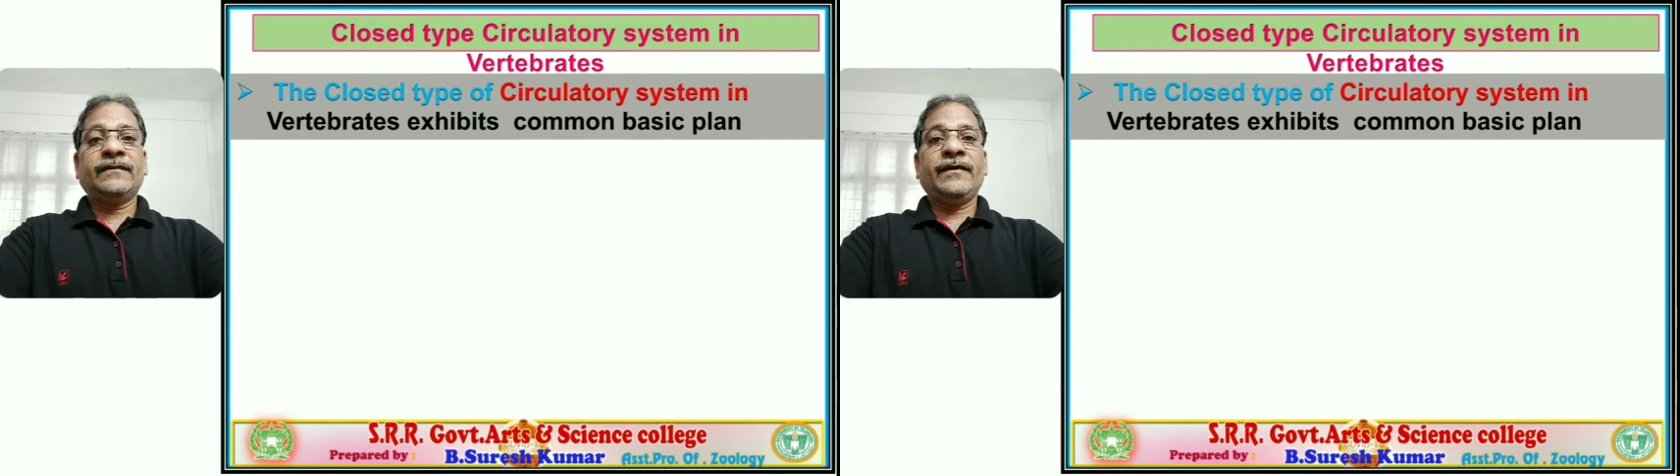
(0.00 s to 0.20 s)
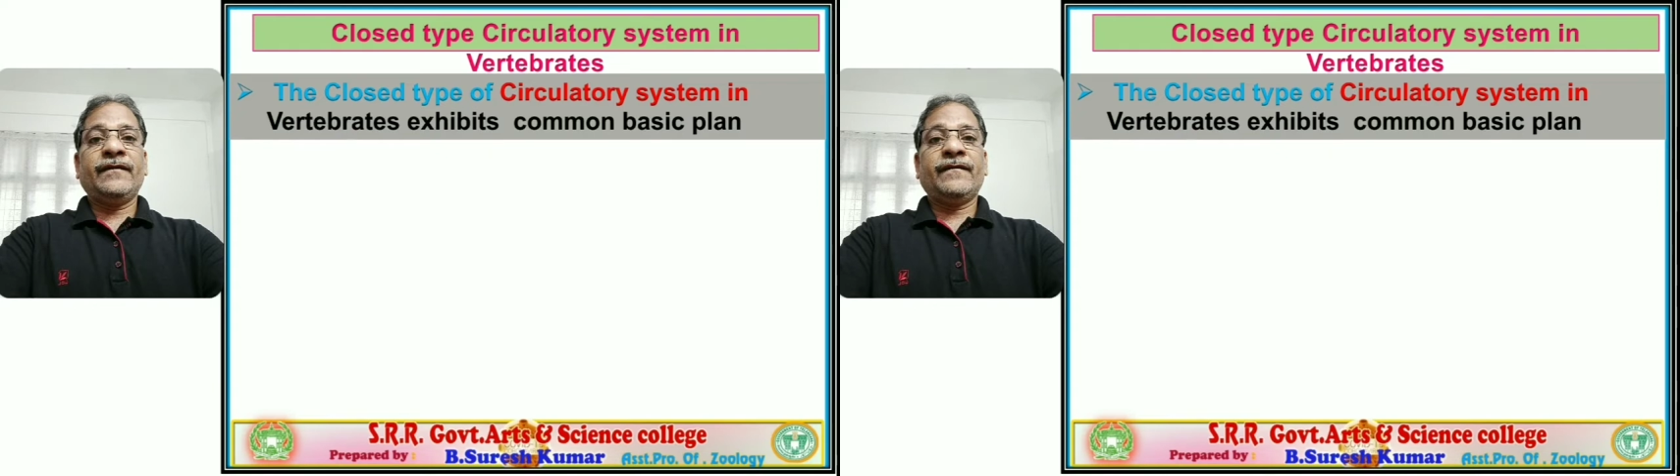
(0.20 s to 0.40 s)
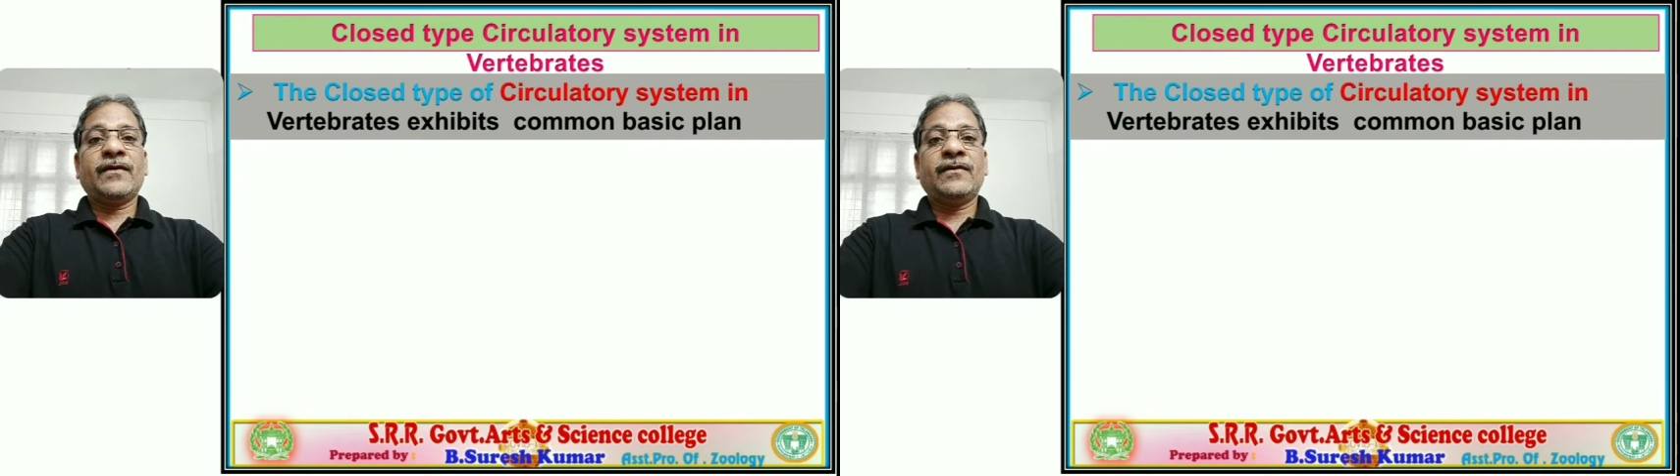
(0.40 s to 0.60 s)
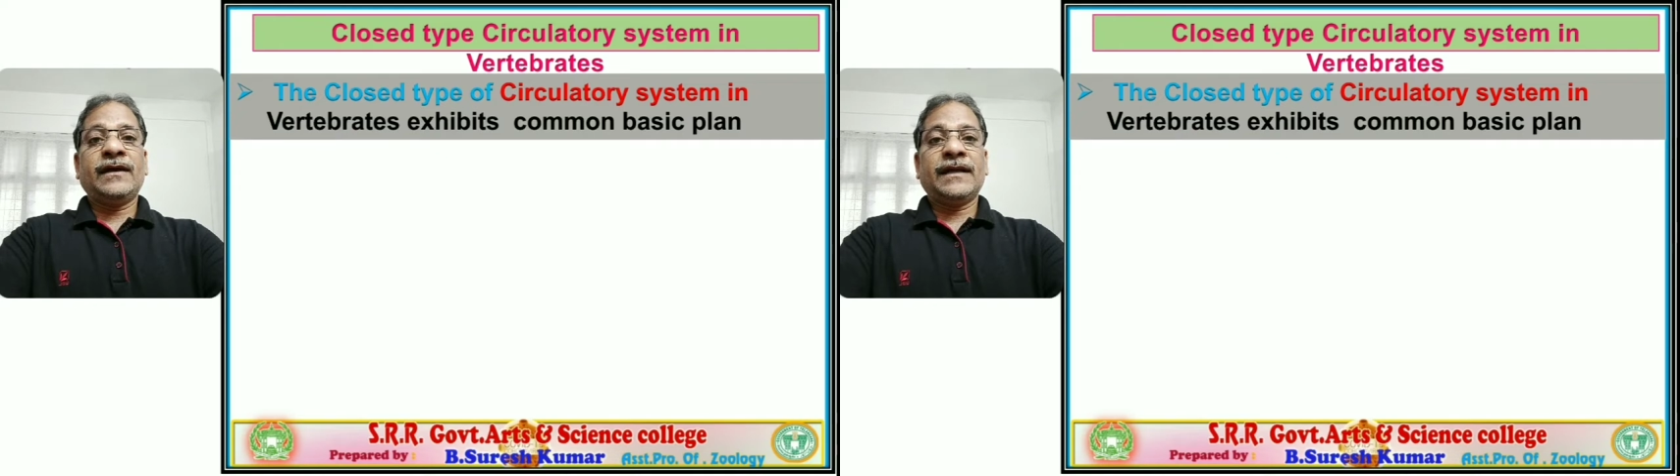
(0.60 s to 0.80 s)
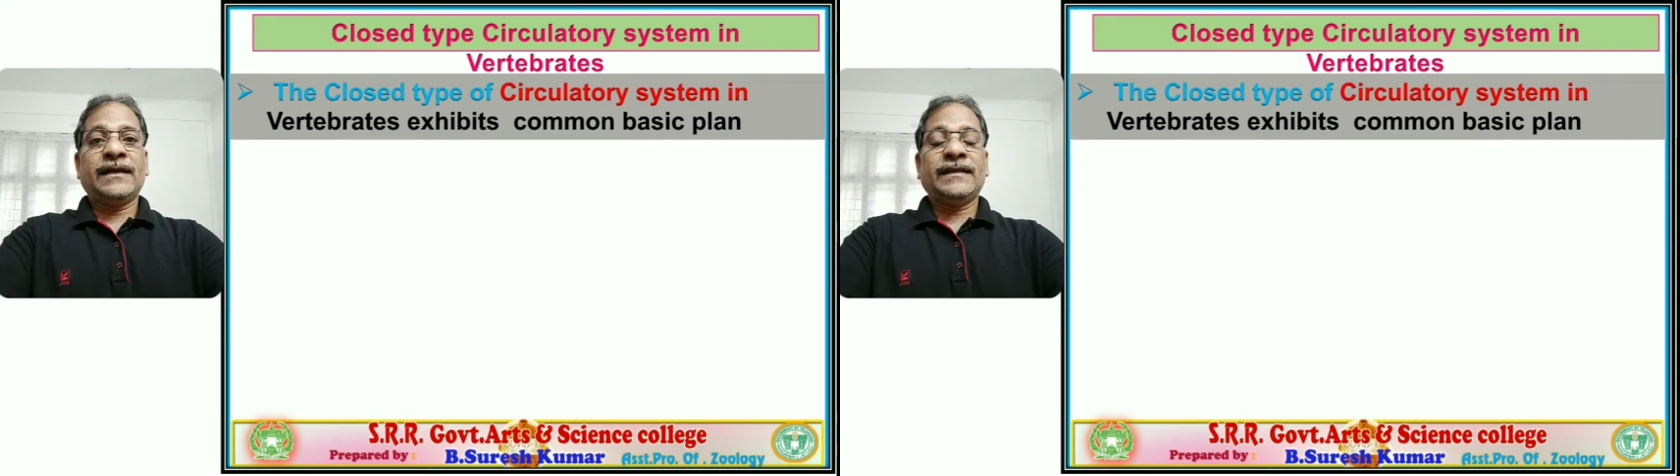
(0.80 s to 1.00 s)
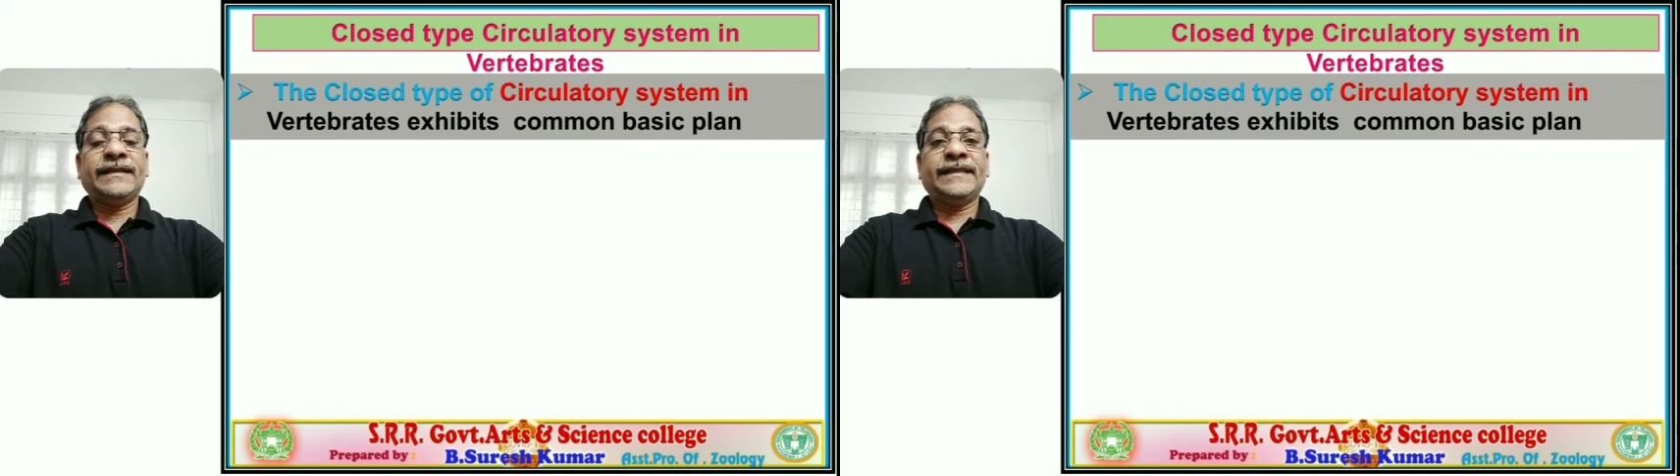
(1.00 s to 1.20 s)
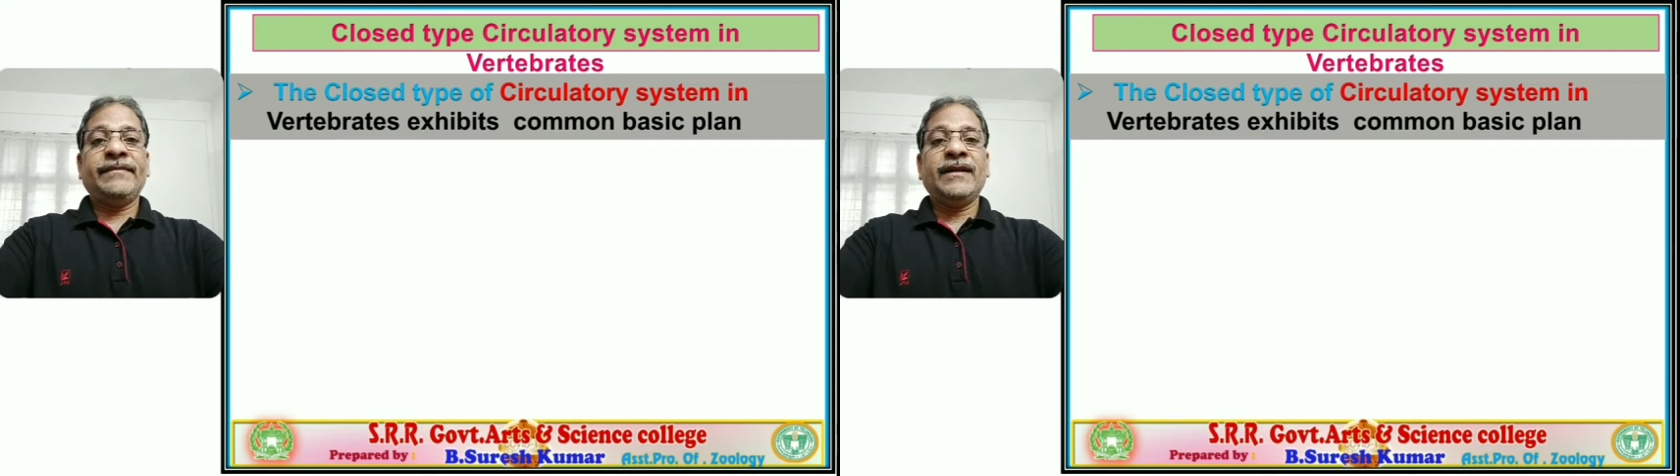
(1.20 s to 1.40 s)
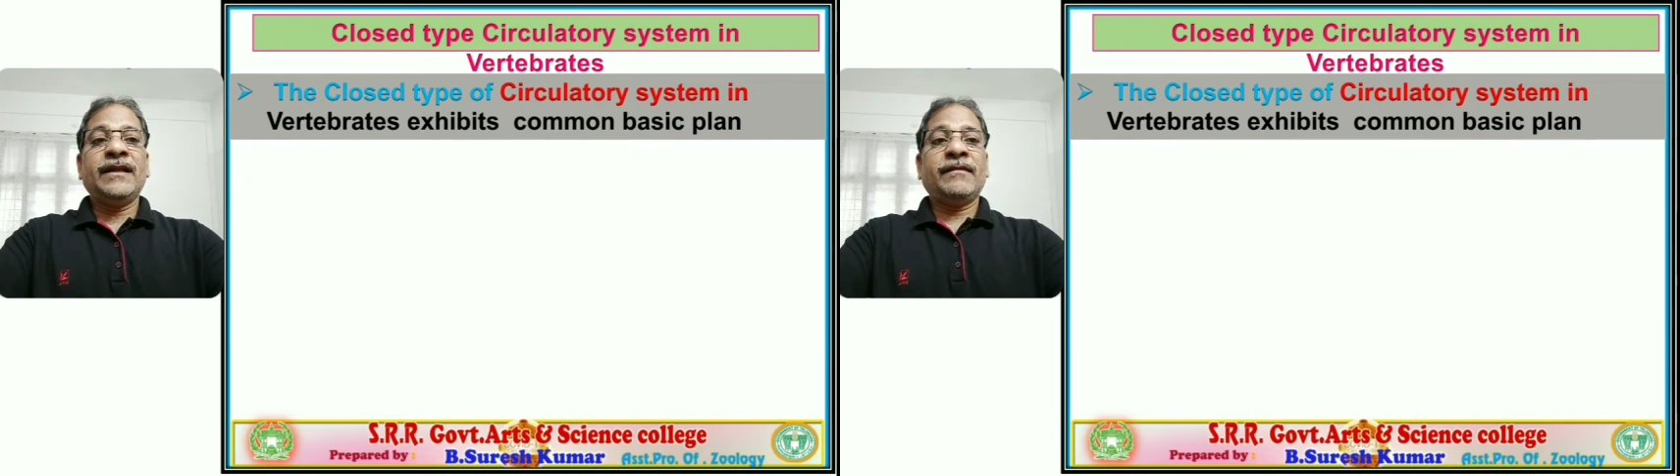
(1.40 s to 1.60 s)
we found a
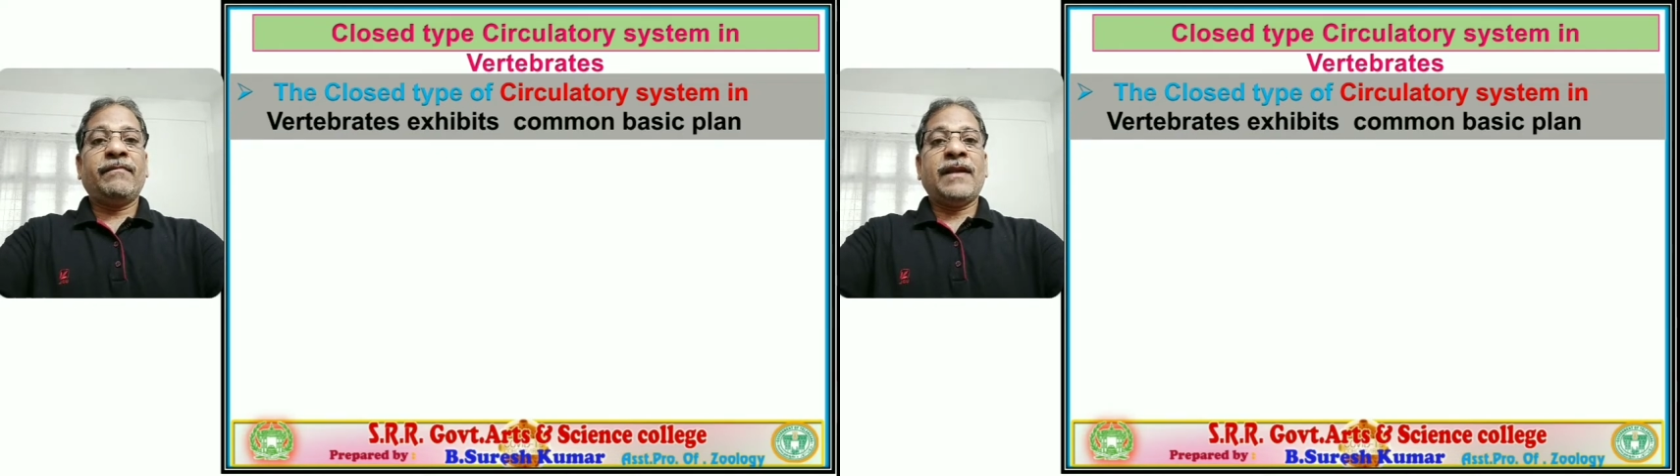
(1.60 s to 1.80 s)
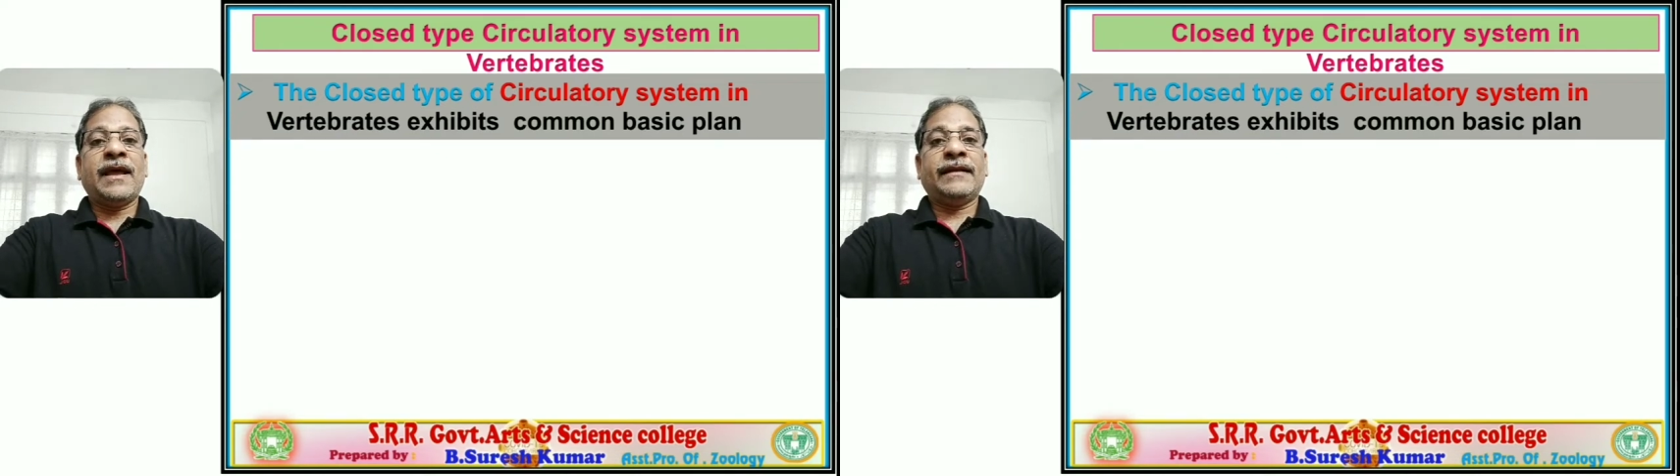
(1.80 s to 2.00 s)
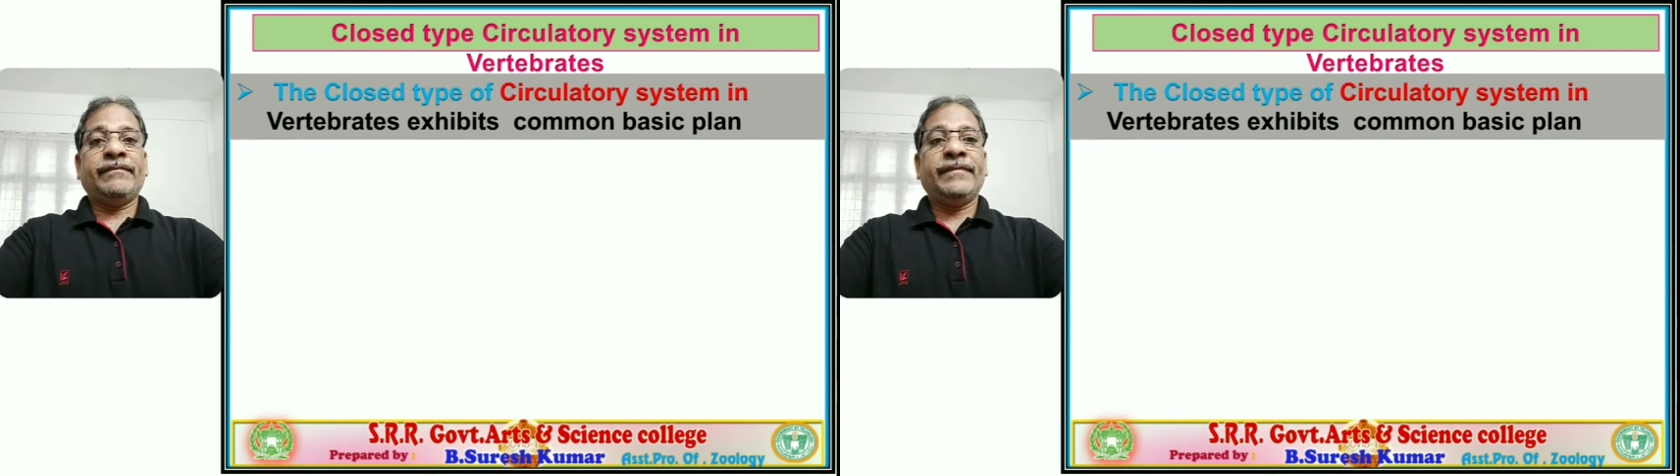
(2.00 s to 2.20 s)
similar plan,